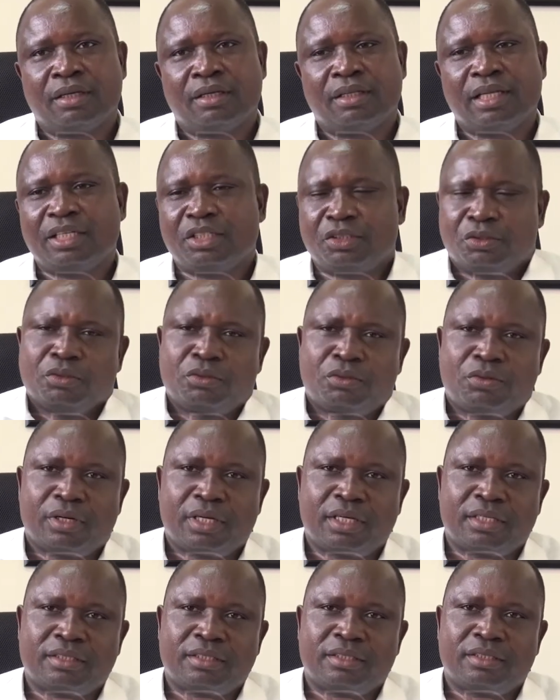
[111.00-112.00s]
That is not
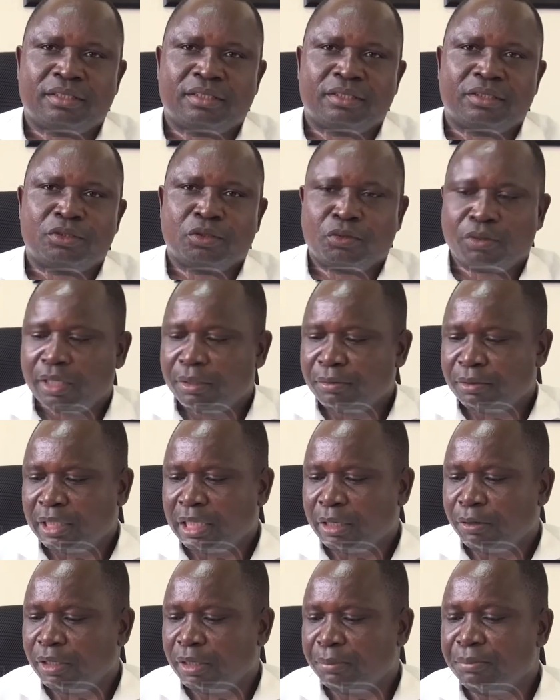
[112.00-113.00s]
correct. So
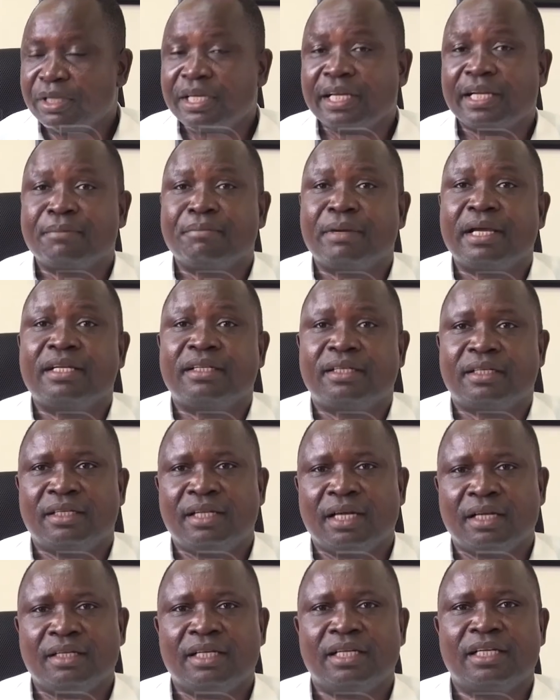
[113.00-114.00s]
they are only being reminded
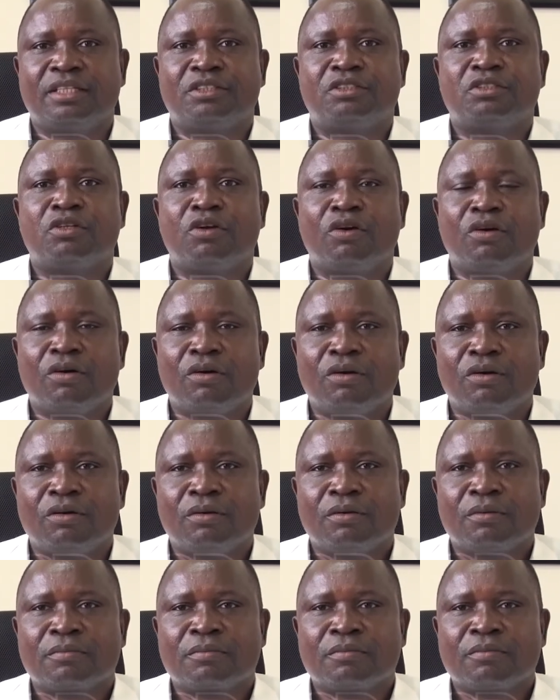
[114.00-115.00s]
that there is no
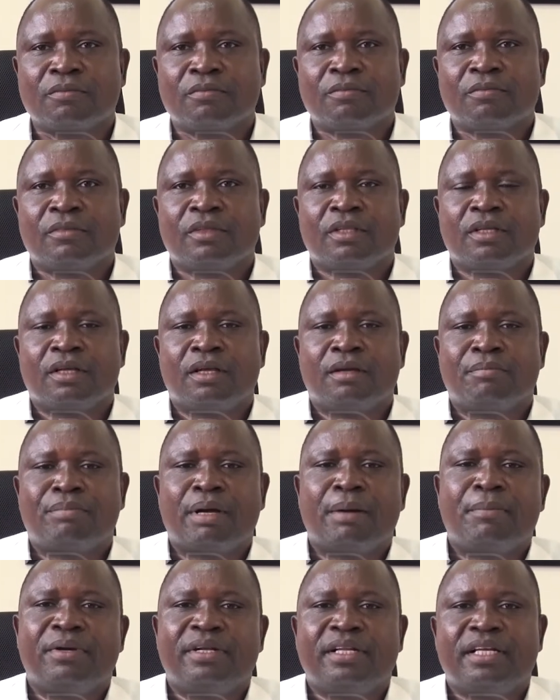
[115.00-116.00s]

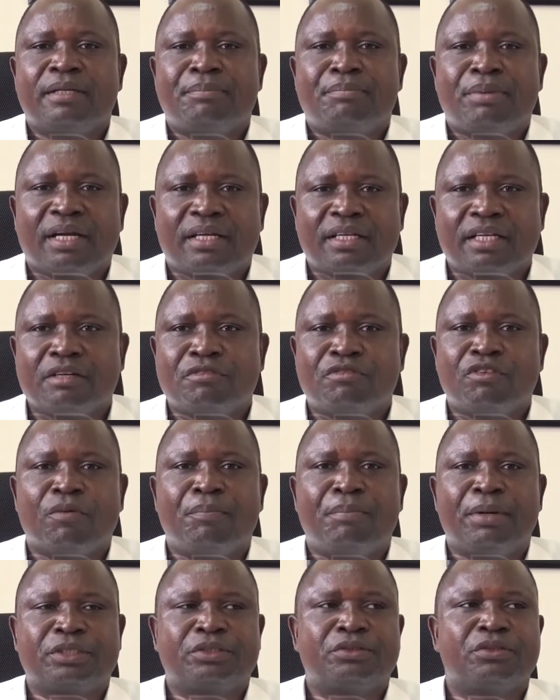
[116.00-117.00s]
permanent parking for
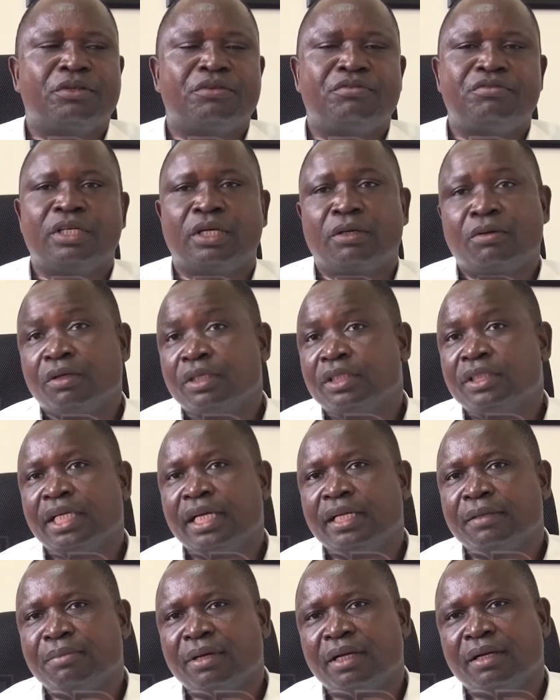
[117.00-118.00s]
personal vehicles
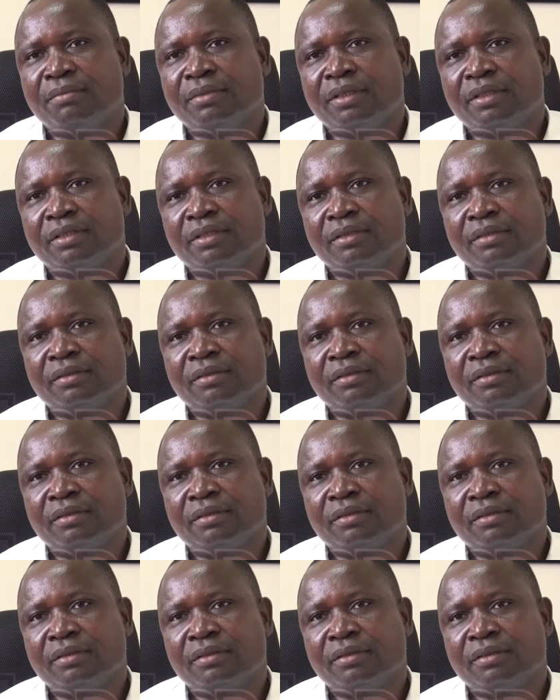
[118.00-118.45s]
here in Parliament.